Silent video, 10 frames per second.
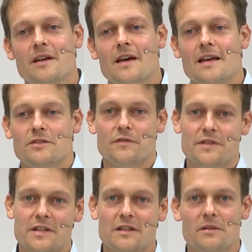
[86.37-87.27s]
as you've
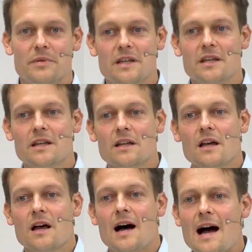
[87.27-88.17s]
seen in the beginning,
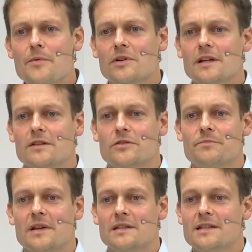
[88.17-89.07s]
I would like to
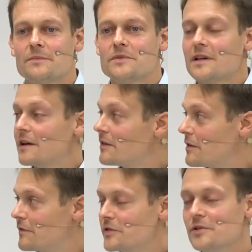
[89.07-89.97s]
spend some time on
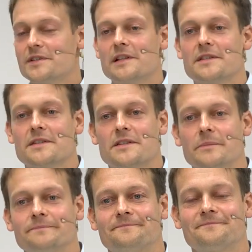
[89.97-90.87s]
the fuel cell system.